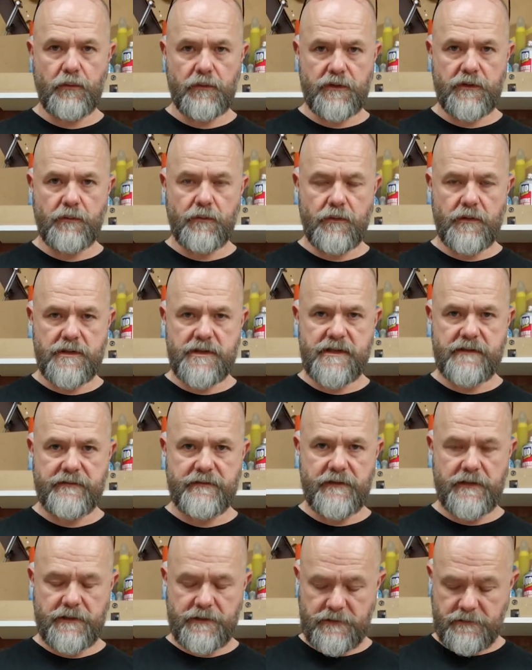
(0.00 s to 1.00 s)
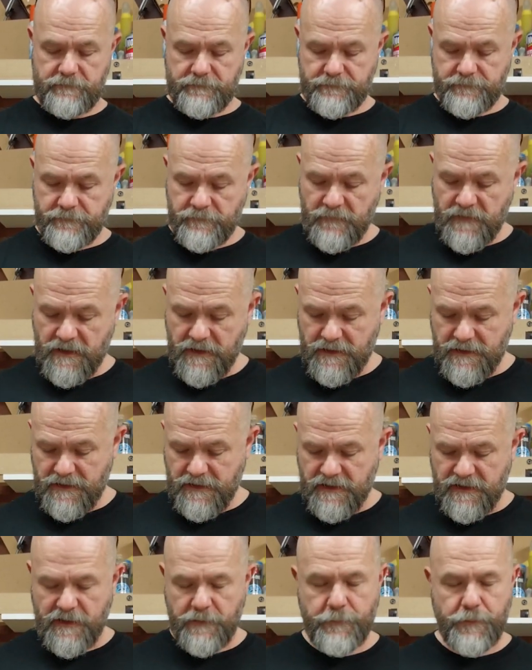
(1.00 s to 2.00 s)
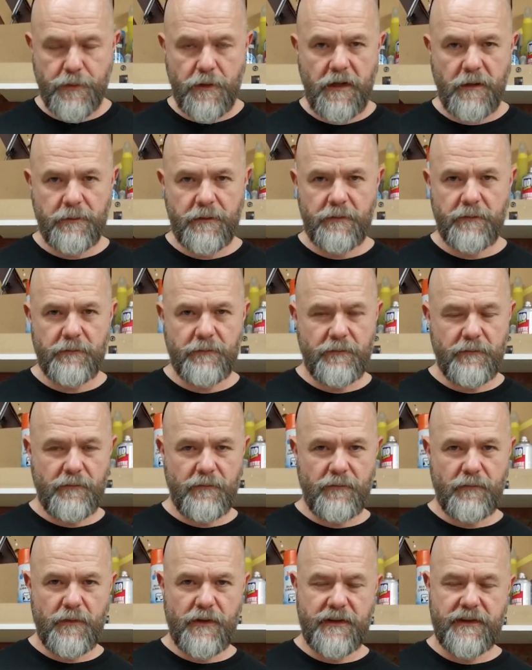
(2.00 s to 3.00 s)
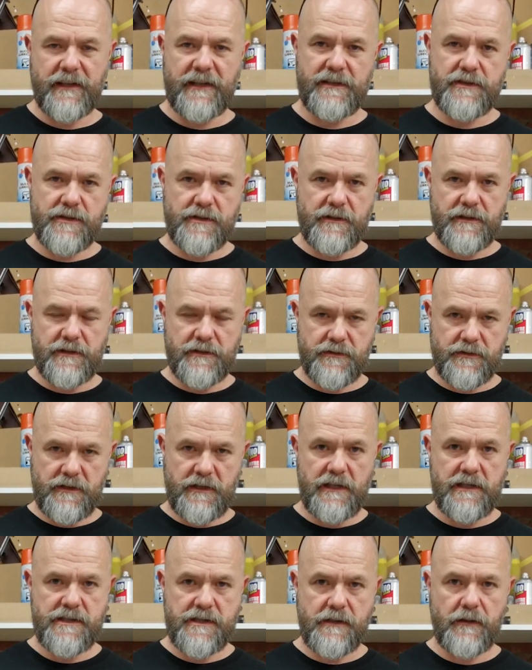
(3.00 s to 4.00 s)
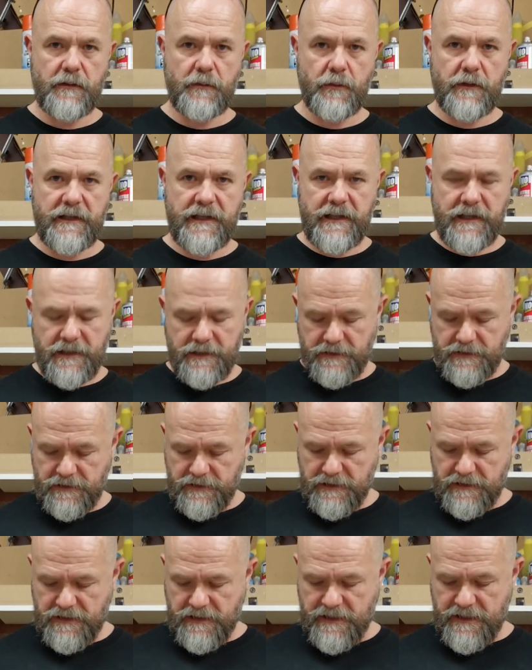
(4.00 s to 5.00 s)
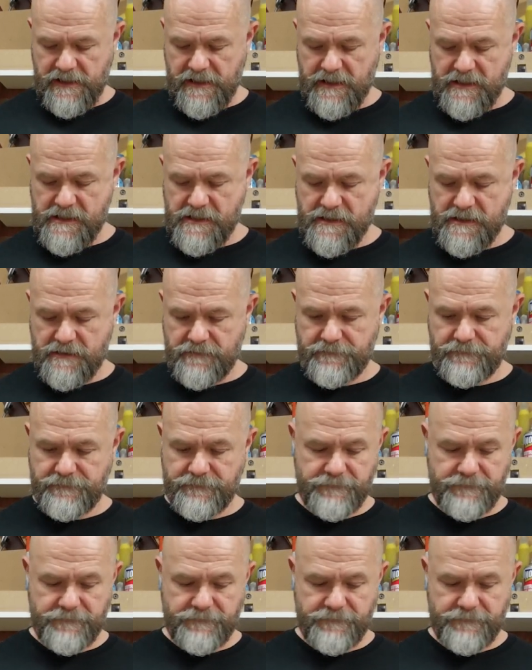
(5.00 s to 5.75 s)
towards the front. The problem with that sort of traditional way is